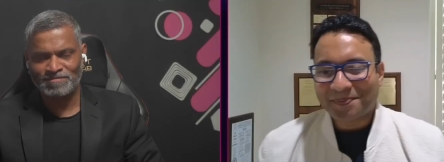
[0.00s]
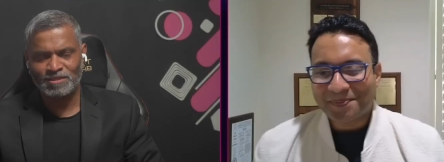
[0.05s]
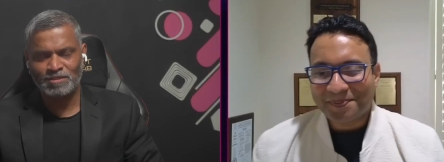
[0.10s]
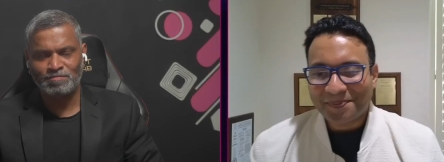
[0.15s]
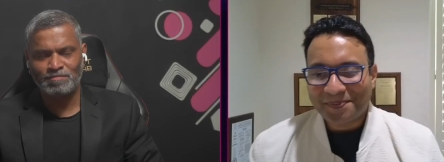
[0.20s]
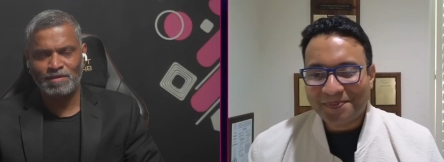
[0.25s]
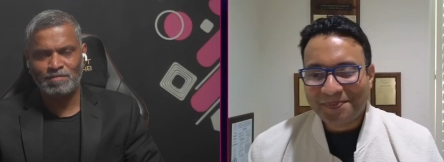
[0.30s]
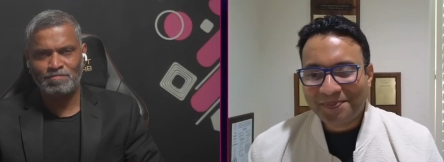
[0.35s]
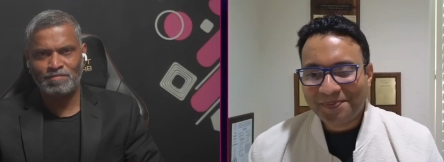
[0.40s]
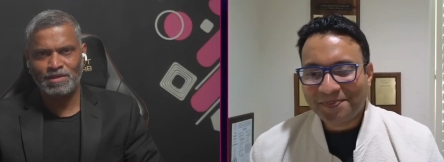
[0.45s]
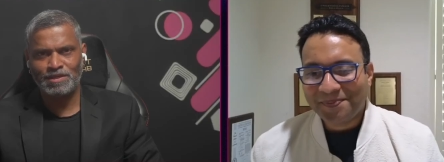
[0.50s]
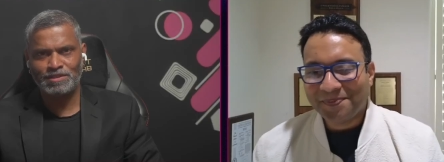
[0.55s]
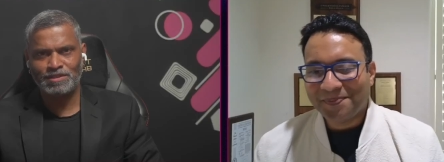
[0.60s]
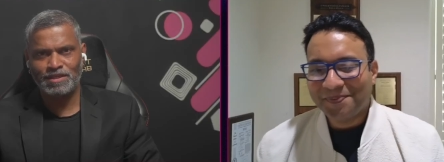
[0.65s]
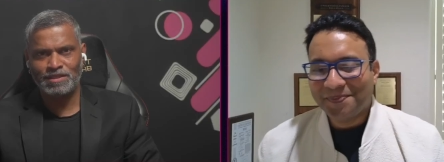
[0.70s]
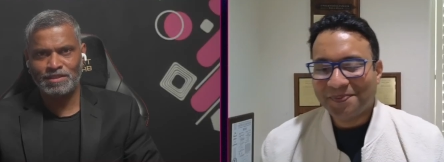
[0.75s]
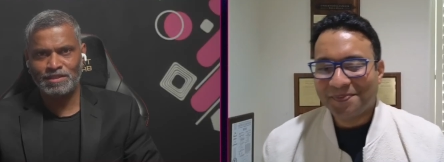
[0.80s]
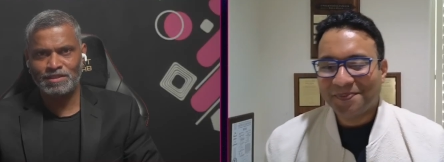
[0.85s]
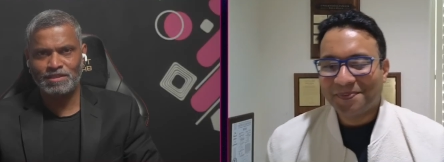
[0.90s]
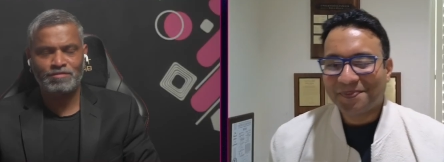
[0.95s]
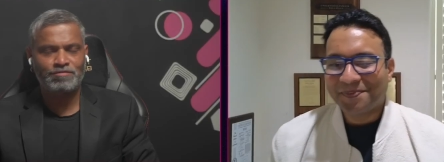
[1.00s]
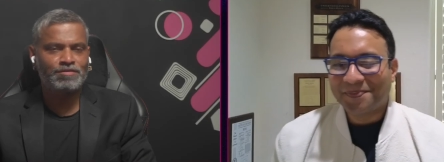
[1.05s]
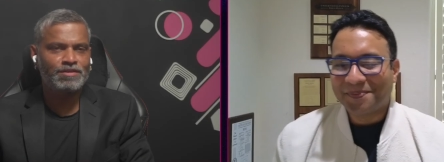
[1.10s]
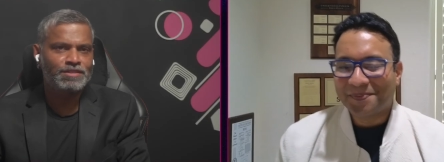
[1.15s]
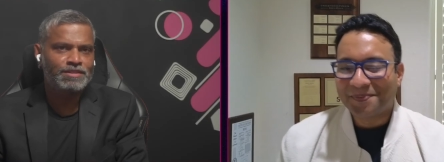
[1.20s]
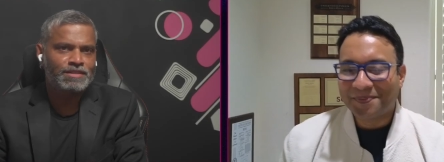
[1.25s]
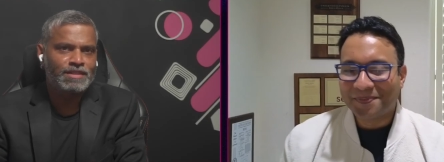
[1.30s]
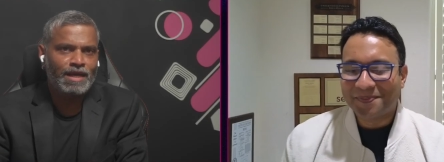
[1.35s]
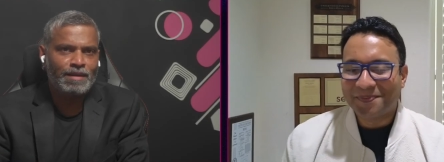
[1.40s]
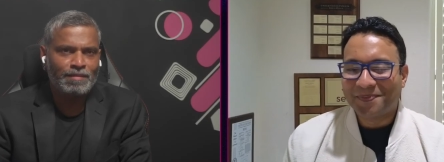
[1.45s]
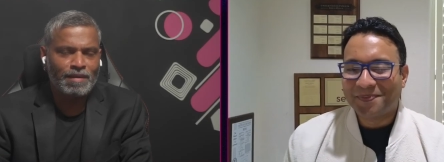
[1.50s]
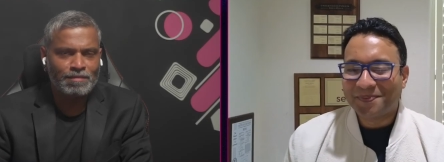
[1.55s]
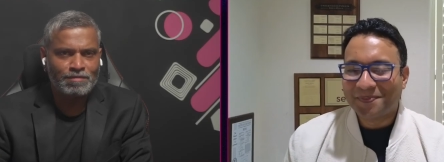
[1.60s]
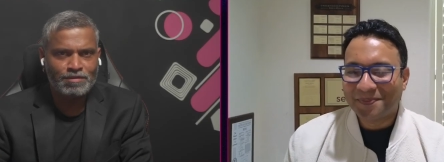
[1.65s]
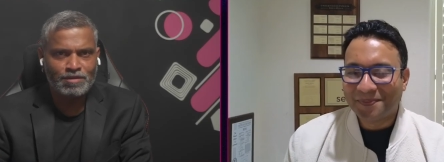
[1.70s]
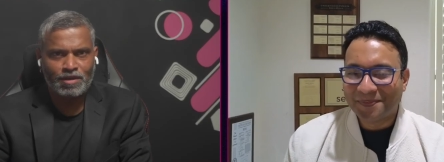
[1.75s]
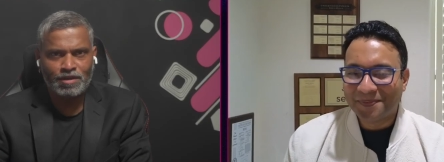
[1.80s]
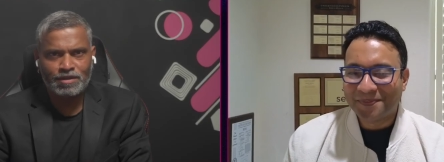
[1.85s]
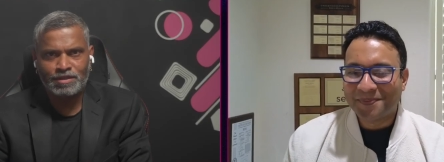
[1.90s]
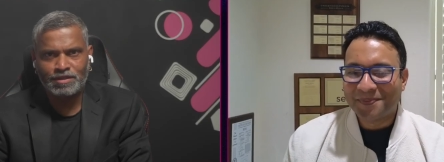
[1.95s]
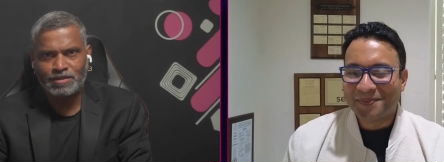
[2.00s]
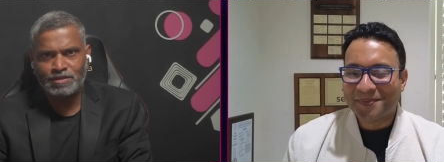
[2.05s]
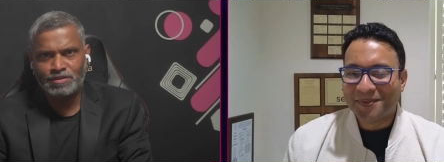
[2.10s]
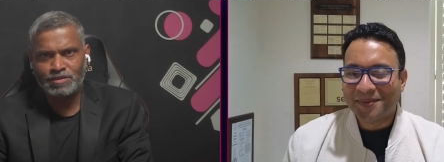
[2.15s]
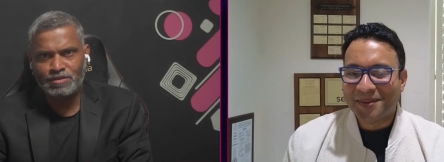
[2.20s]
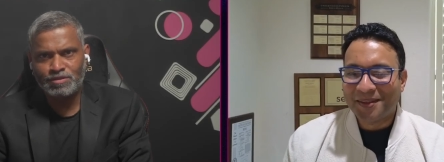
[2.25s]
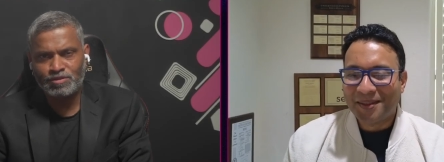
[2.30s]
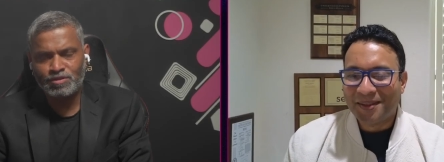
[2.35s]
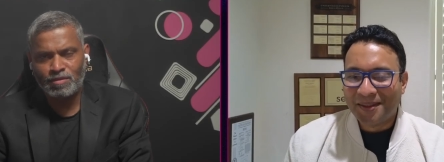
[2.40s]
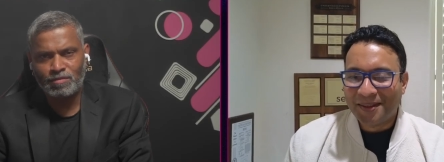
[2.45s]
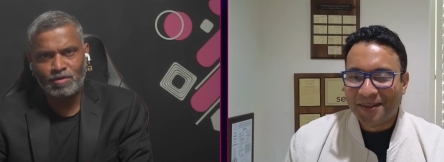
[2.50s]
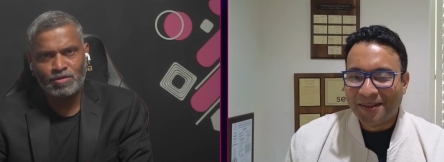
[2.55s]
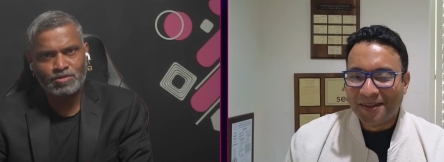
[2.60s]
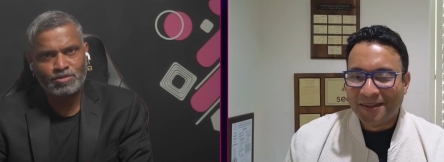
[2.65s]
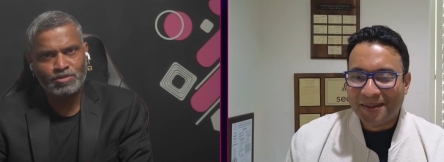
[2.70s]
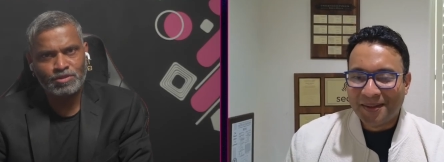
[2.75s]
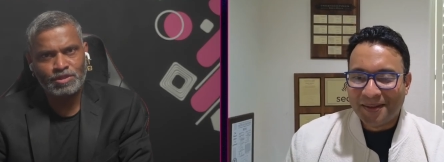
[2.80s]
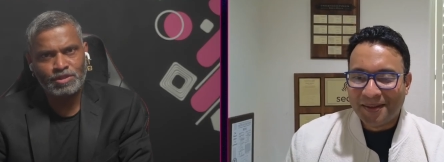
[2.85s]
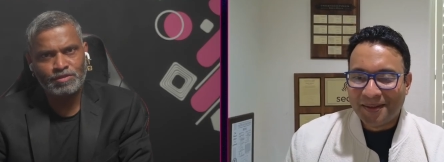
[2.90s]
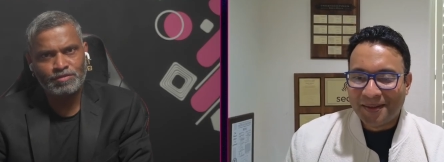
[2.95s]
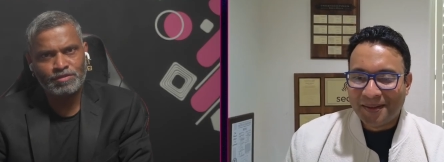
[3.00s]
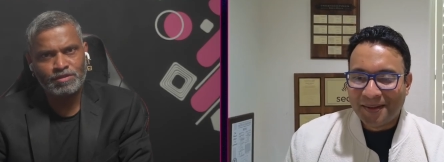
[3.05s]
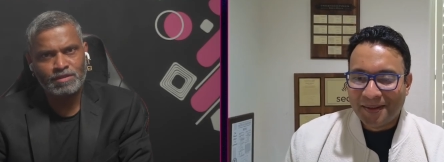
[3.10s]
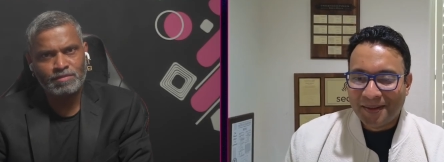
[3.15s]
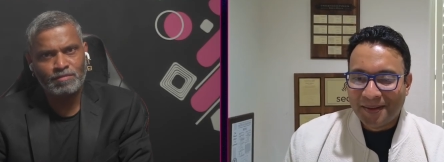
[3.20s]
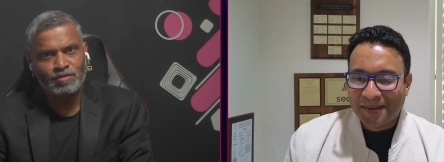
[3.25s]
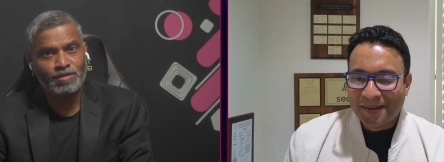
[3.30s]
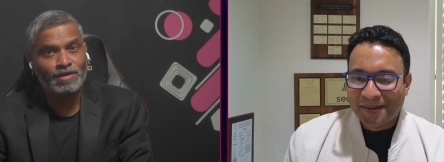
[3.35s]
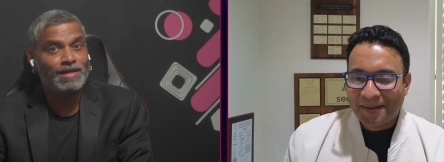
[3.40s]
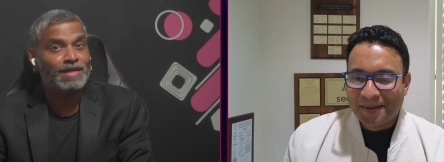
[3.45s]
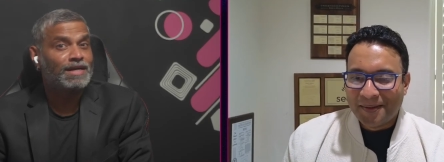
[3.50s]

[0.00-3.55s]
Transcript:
Speaker 1: It's my pleasure. And this is the first time I'm talking to you, so I'm also curious about the